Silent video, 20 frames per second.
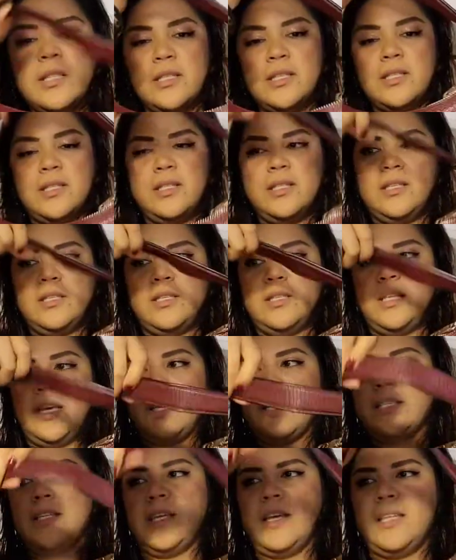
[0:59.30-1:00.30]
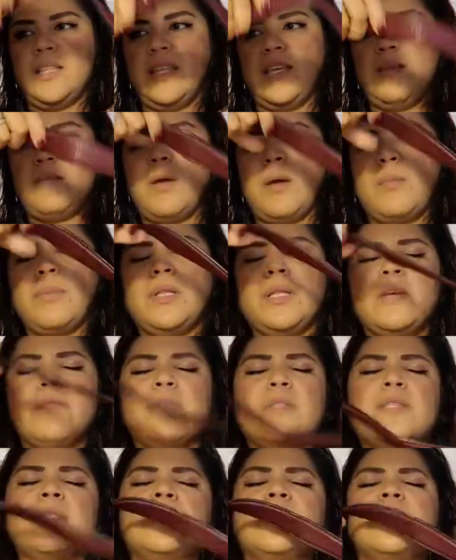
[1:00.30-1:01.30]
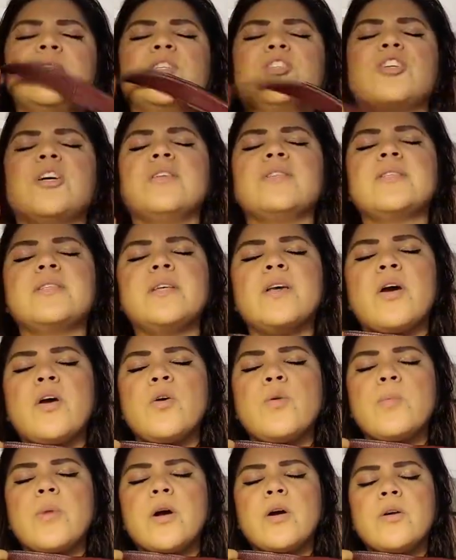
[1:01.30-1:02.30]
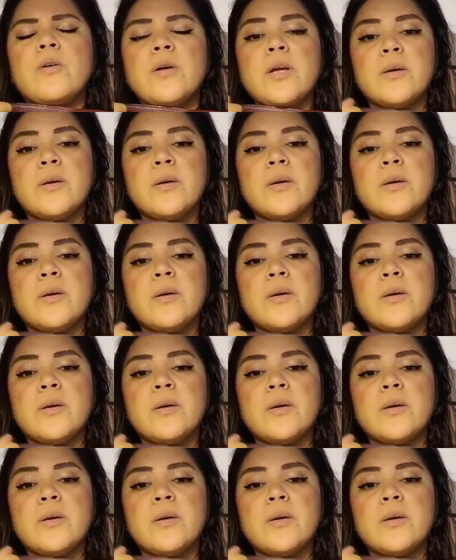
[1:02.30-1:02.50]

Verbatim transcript: This is, like I said, I think, I believe this is the Chelsea Hobo.